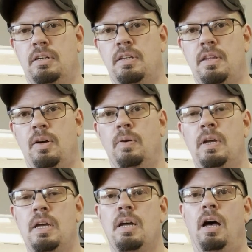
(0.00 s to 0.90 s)
though,
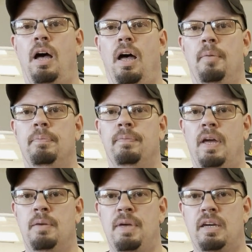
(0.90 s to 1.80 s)
and
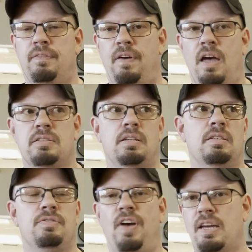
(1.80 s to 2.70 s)
make it fast, because
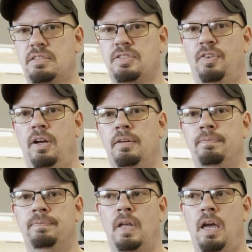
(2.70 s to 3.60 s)
fast is fun,
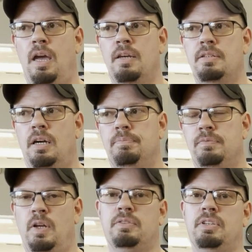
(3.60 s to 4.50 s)
and belt
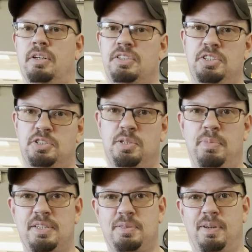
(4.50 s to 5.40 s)
dirty is just the best
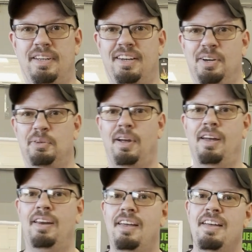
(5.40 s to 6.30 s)
way to go, right?
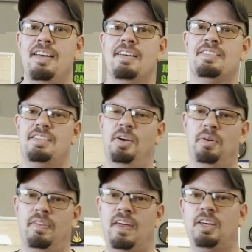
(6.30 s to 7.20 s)
So
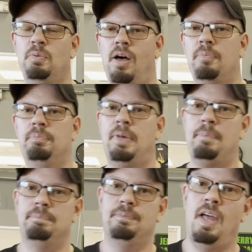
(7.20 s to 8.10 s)
thank you all. Bye.
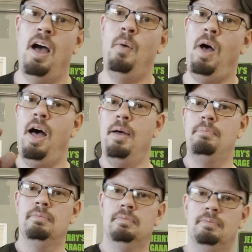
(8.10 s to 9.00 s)
Oh,
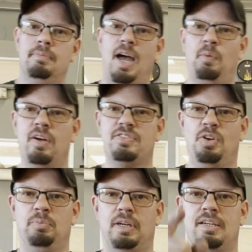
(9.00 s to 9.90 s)
my wife told
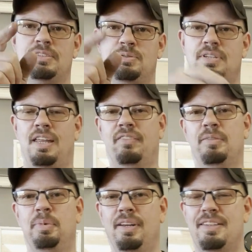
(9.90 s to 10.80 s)
me to tell
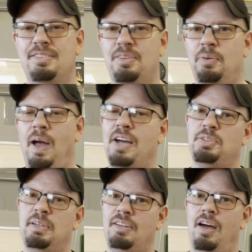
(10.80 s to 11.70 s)
everybody to, actually my
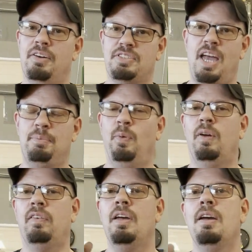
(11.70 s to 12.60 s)
daughters and my wife,
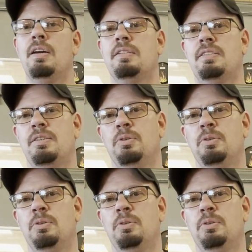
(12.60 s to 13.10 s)
to